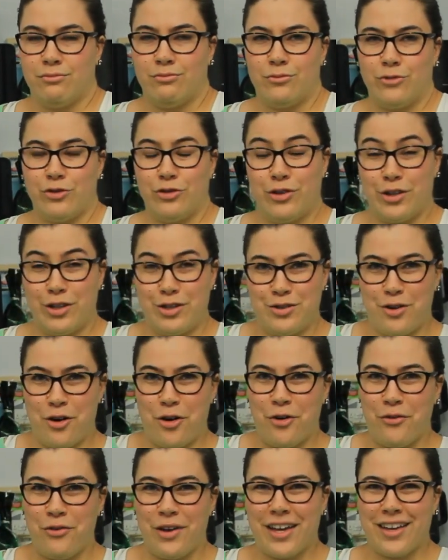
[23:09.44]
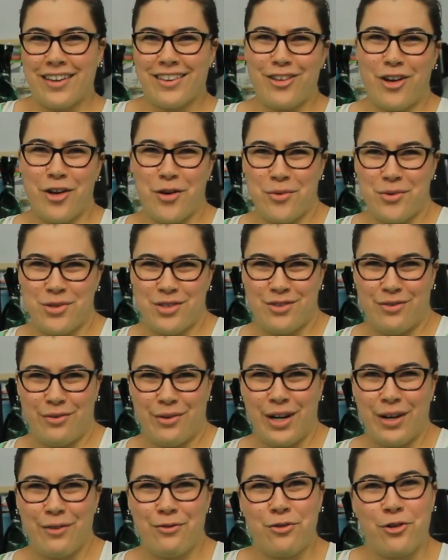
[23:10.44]
reserving those
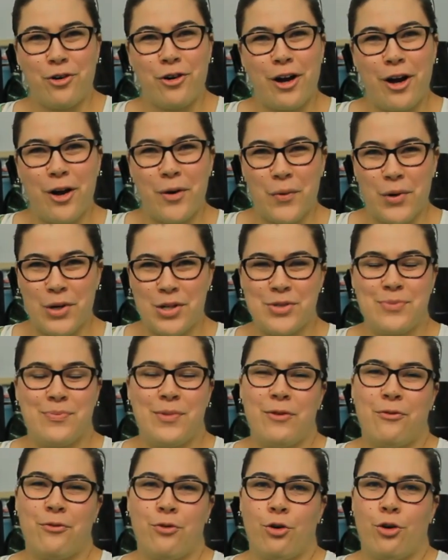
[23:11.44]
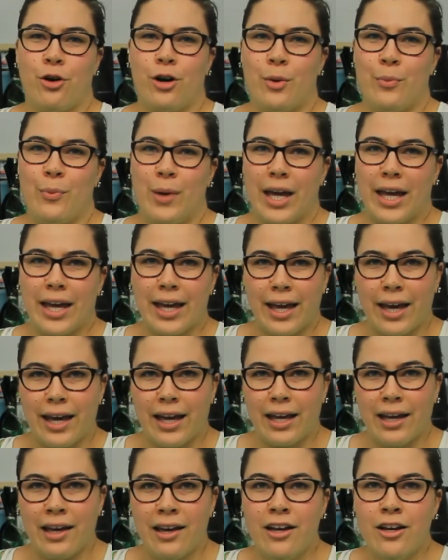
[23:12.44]
3-4 hours before
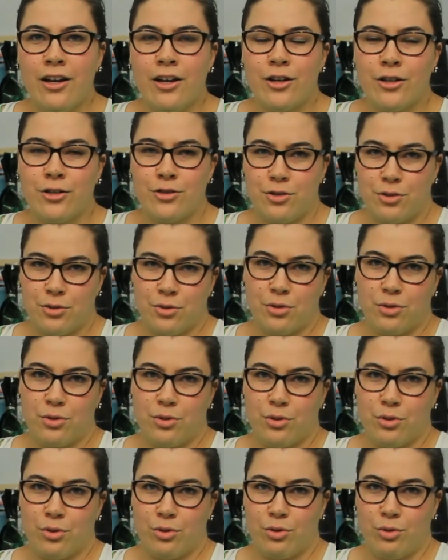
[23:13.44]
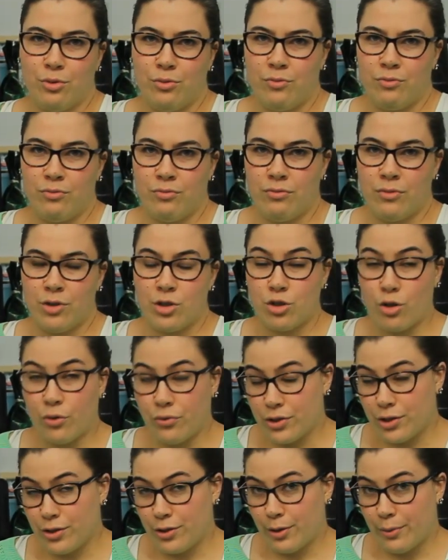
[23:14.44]
baking to
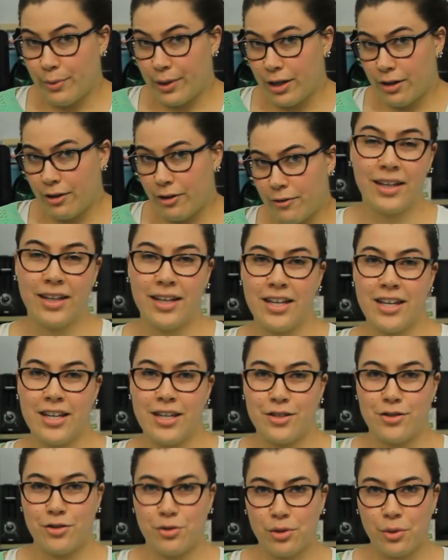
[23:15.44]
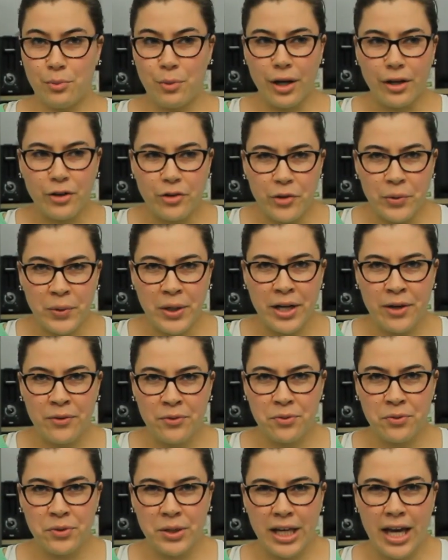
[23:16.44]
soften the butter. So the
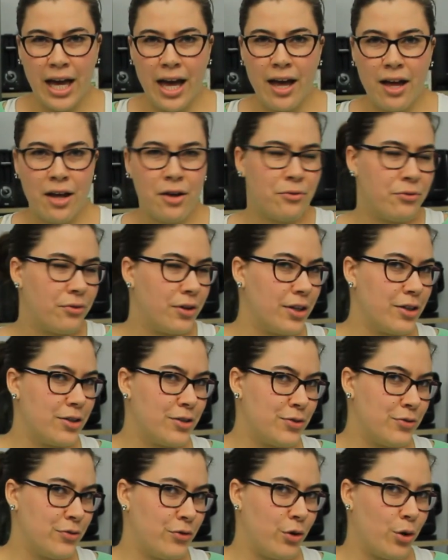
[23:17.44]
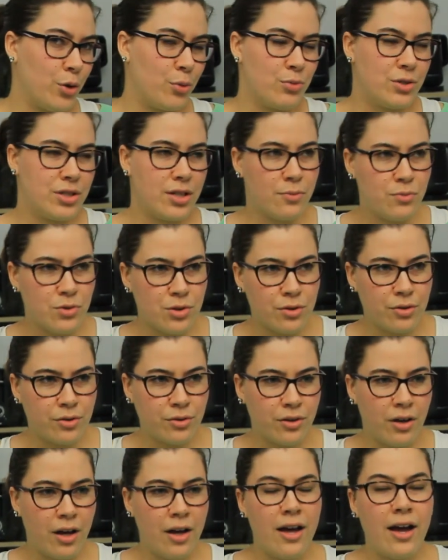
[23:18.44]
microwave we have is from
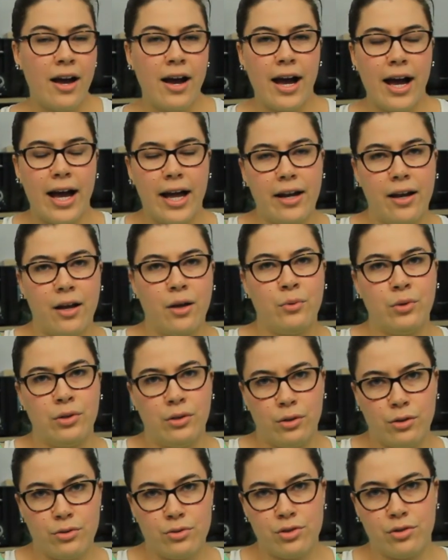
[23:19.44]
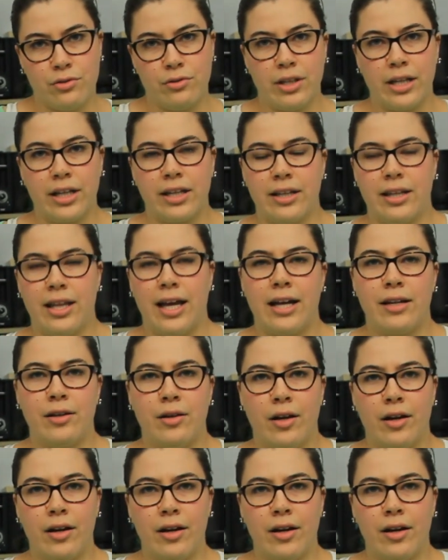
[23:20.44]
Samsung, and I will also link that